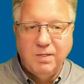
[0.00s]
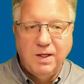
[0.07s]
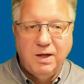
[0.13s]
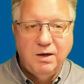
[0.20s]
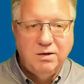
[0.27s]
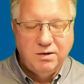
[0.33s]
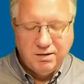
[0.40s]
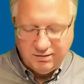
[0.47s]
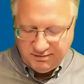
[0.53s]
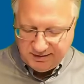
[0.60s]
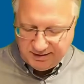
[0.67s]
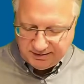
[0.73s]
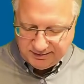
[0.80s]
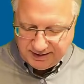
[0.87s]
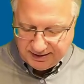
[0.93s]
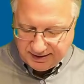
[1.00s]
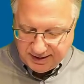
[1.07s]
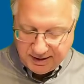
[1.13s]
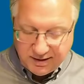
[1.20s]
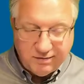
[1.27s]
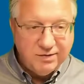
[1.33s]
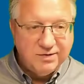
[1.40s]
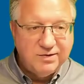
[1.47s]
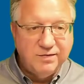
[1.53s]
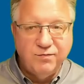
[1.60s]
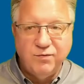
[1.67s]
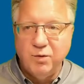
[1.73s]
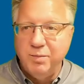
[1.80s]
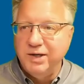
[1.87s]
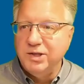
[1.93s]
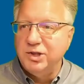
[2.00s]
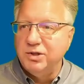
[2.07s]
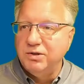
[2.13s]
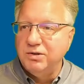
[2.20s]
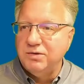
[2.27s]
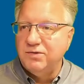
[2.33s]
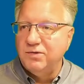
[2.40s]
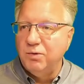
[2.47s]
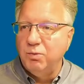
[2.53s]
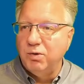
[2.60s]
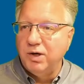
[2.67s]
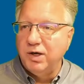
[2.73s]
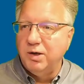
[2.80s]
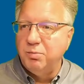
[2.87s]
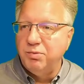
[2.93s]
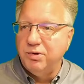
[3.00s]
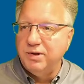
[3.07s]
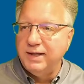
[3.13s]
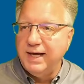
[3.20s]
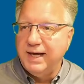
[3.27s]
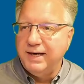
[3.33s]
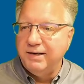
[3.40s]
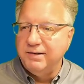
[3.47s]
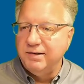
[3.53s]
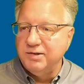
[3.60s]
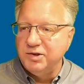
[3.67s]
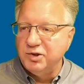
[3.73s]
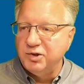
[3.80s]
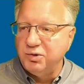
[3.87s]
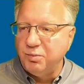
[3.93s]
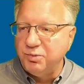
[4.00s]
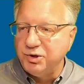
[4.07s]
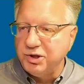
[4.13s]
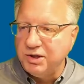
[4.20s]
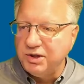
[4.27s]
because that kind of is informational. So we're going to put that in the description.